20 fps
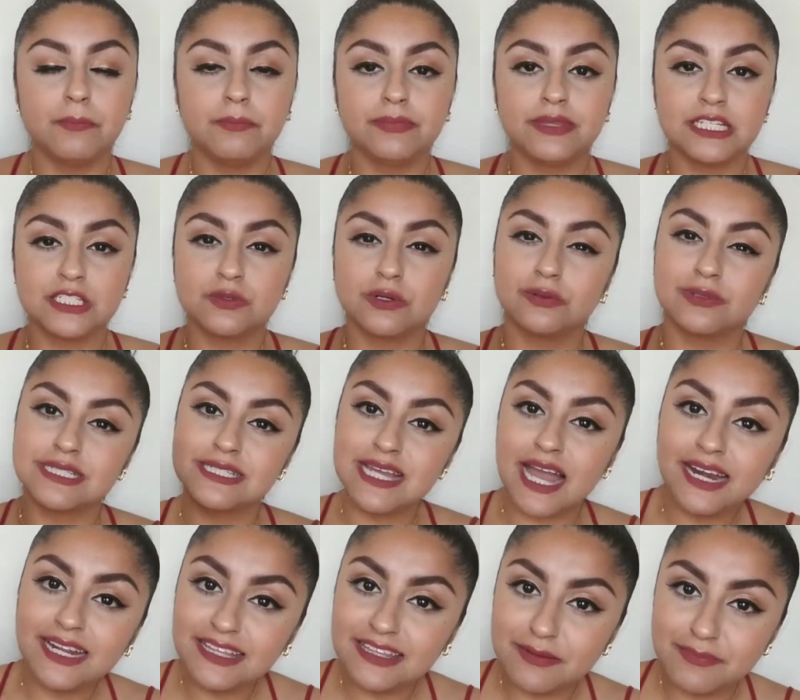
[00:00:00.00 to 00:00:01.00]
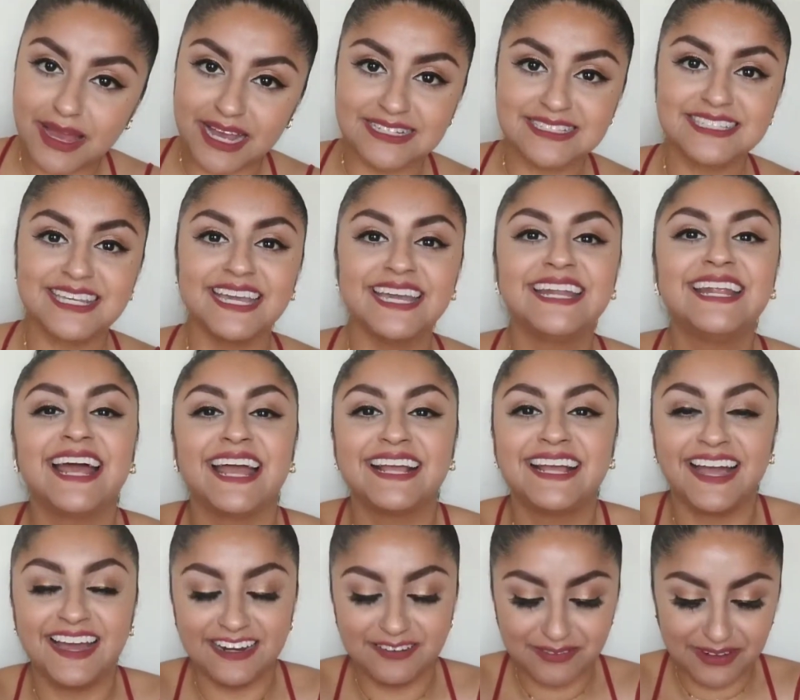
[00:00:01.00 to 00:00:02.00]
This one was not in the basket. I
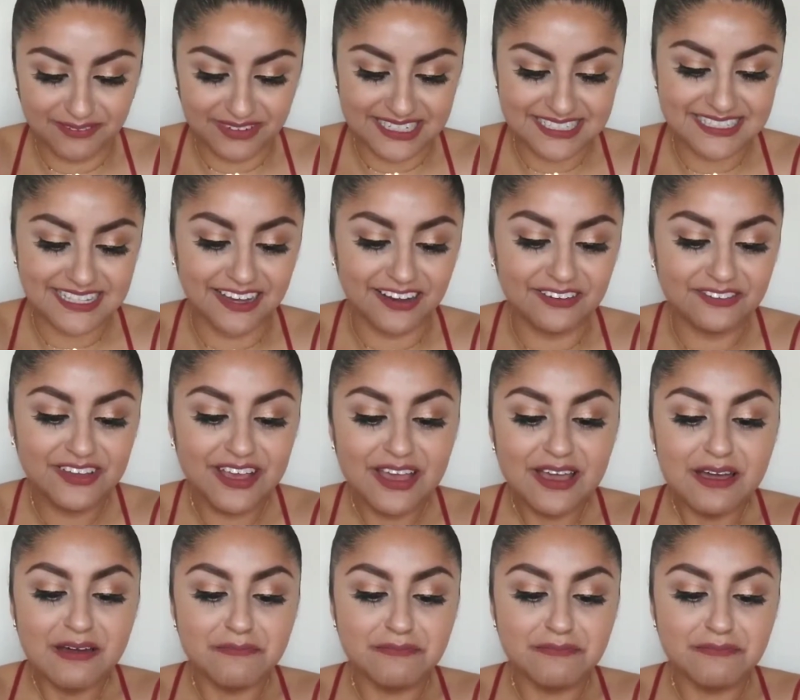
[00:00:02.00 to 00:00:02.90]
got it by myself,